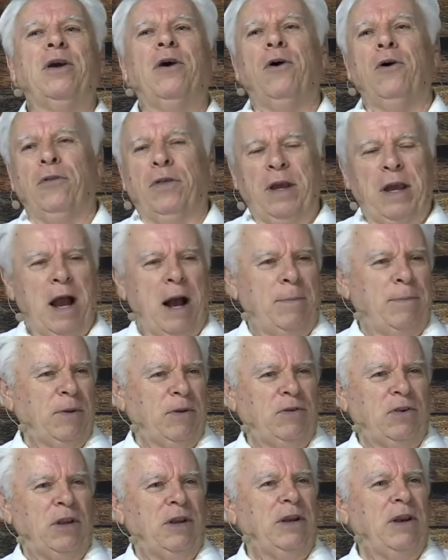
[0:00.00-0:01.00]
and go the
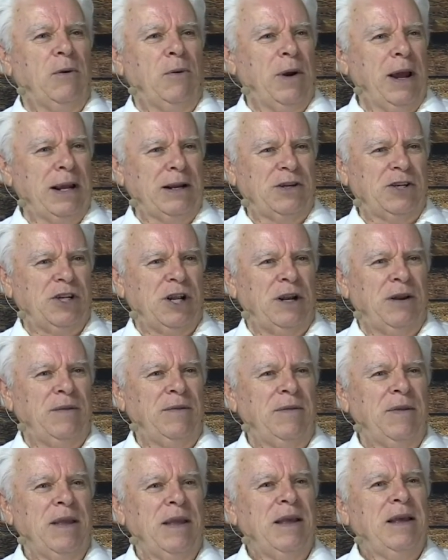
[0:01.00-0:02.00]
opposite direction.
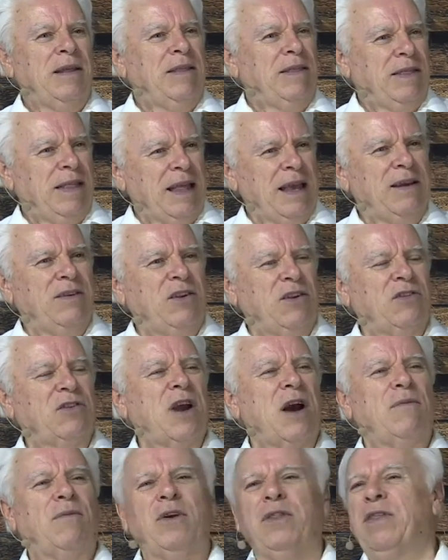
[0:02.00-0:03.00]
They
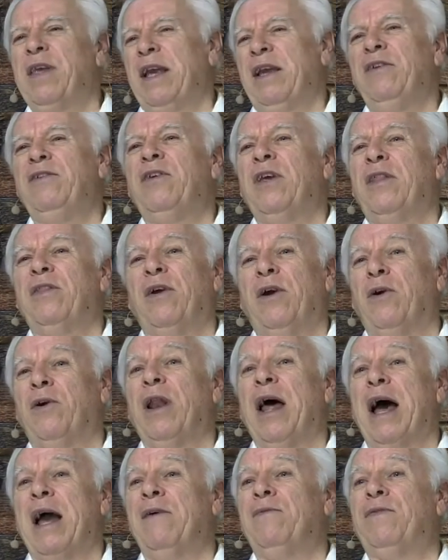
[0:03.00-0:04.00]
discovered things in their
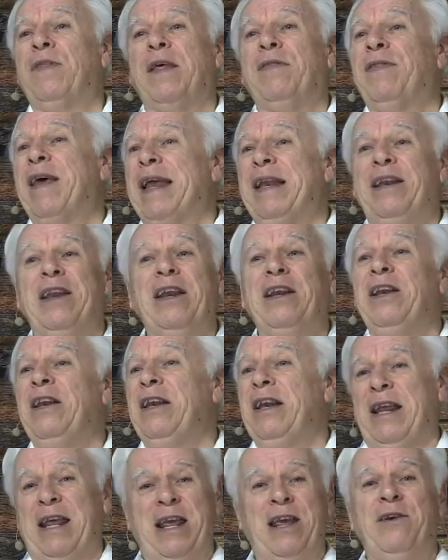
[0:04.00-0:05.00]
life that they
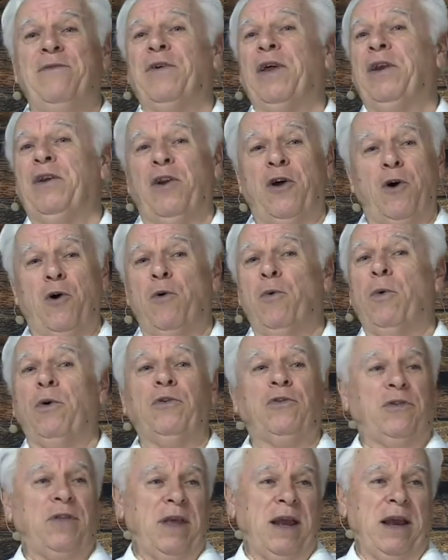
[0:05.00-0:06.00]
didn't even know
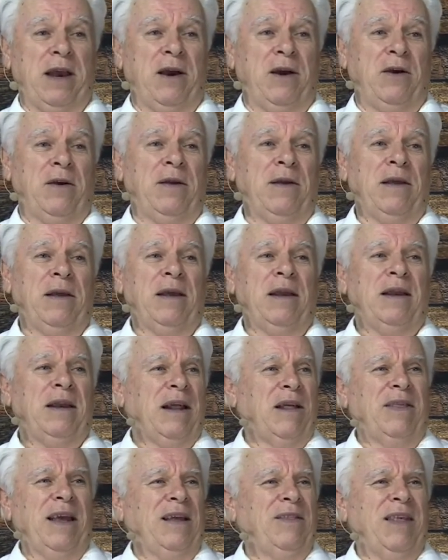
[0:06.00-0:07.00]
was there.
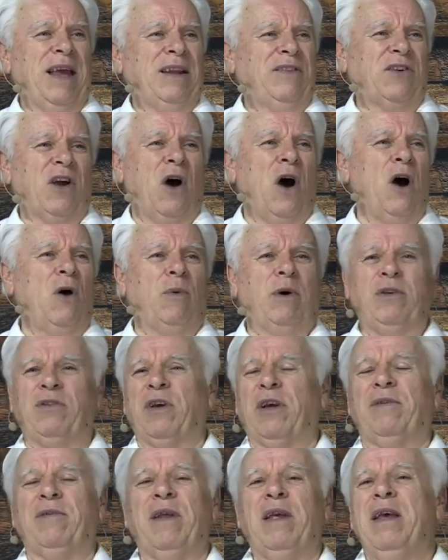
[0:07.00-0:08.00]
Now, that, that's always
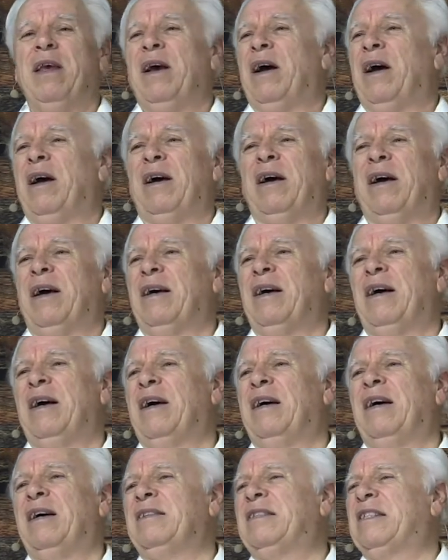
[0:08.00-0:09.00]
a, a,
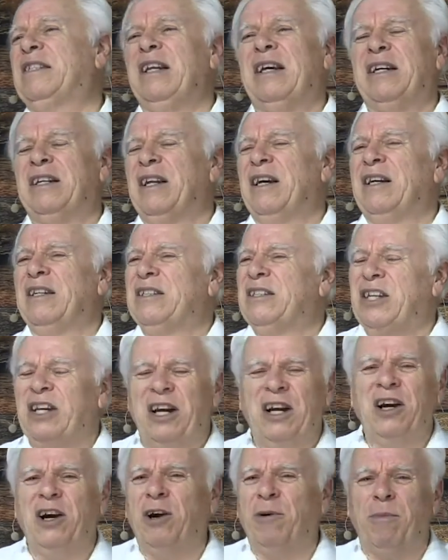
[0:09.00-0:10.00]
a, a
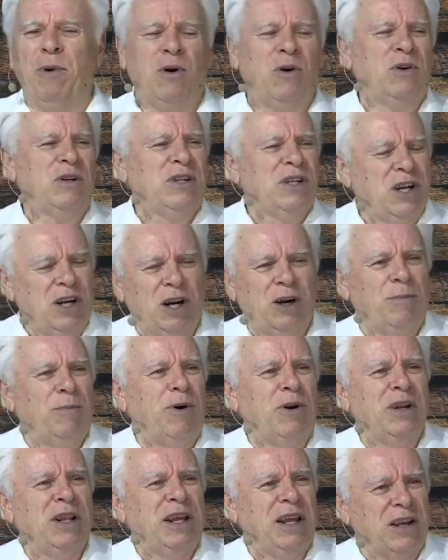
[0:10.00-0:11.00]
terrible,
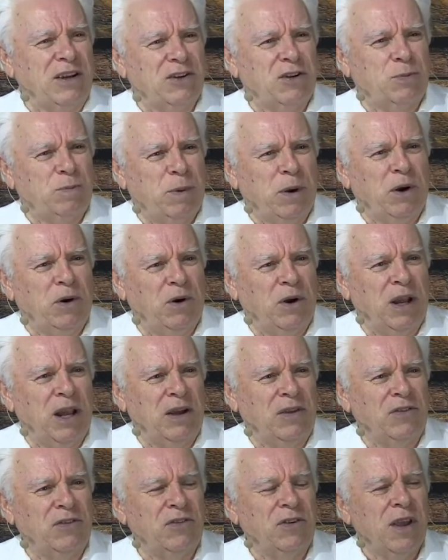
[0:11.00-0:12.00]
terrible
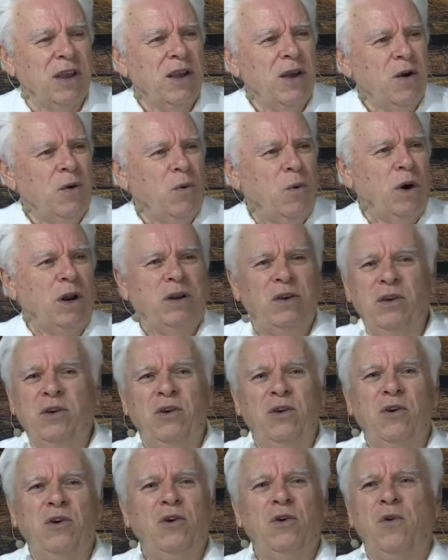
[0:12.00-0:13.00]
experience
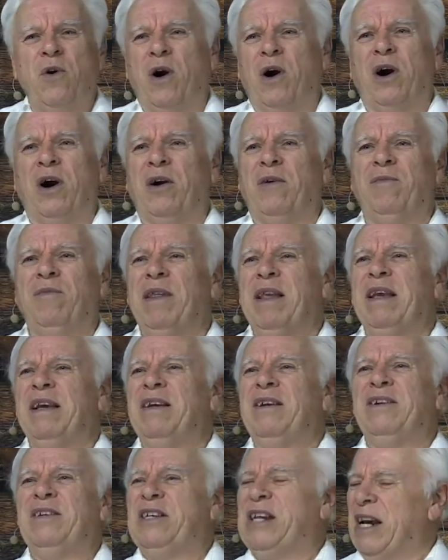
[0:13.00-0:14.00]
when you are
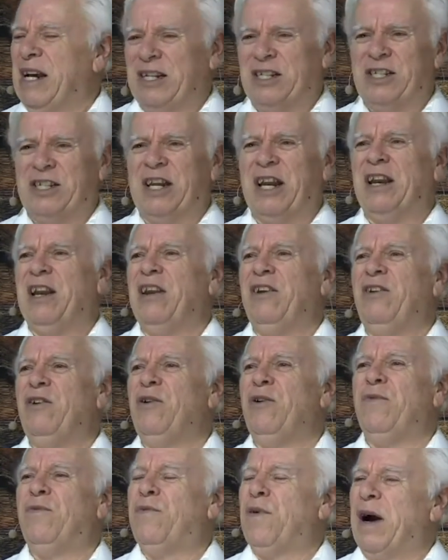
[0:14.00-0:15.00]
tested and
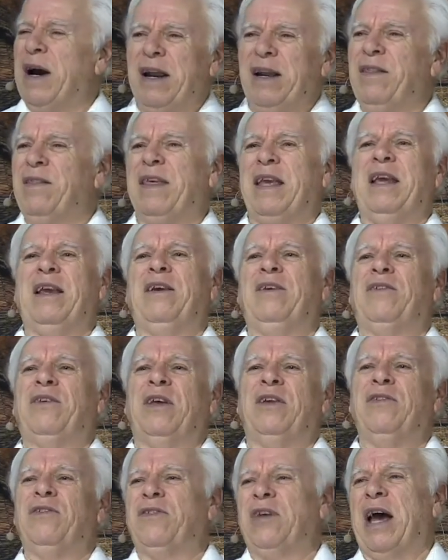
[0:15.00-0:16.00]
you find things
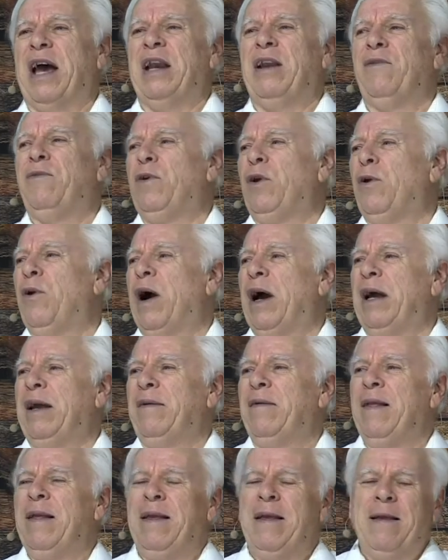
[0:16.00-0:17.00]
inside of you. I,
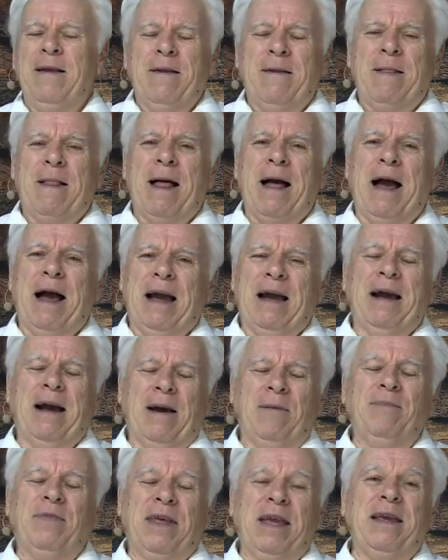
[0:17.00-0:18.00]

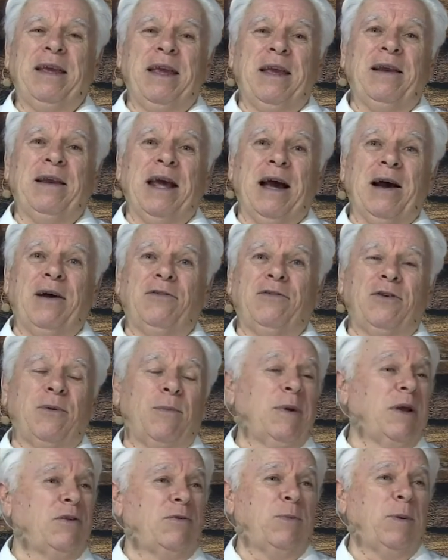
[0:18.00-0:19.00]
I, am thinking now of
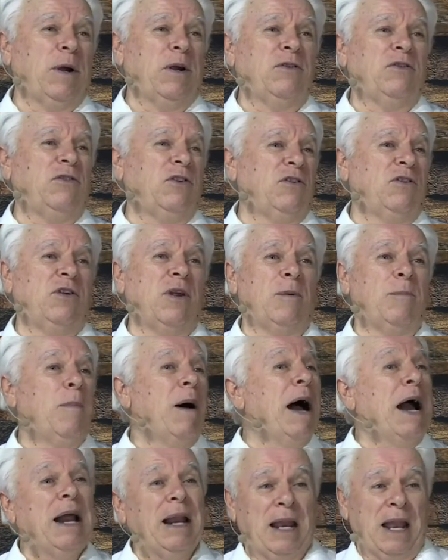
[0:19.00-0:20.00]
some experiences in
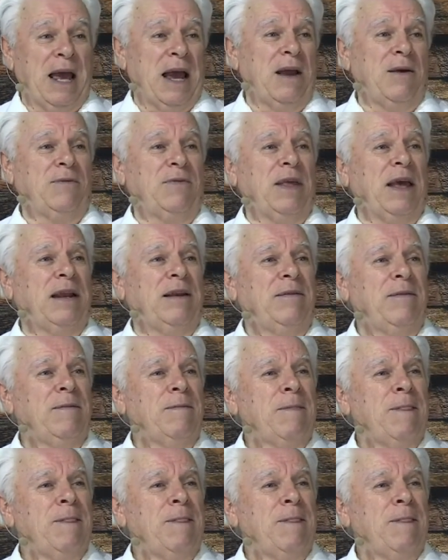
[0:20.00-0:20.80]
my life that